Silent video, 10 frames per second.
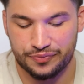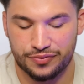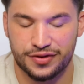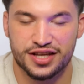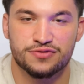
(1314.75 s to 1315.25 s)

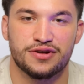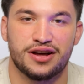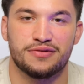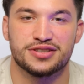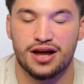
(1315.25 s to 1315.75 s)
this one I
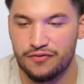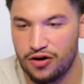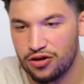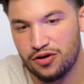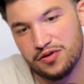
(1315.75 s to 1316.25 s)
was kind of
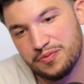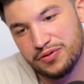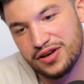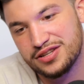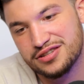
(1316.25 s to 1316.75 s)
all over the
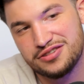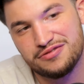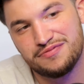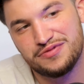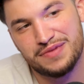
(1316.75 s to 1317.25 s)
place because
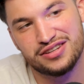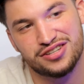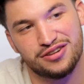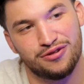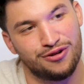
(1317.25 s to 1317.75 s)
you
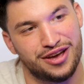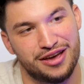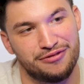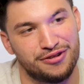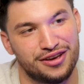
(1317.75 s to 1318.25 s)
mentioned
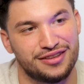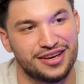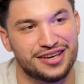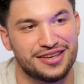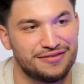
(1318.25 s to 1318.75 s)
Jorge, right?
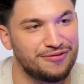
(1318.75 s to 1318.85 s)
Like mm-hmm.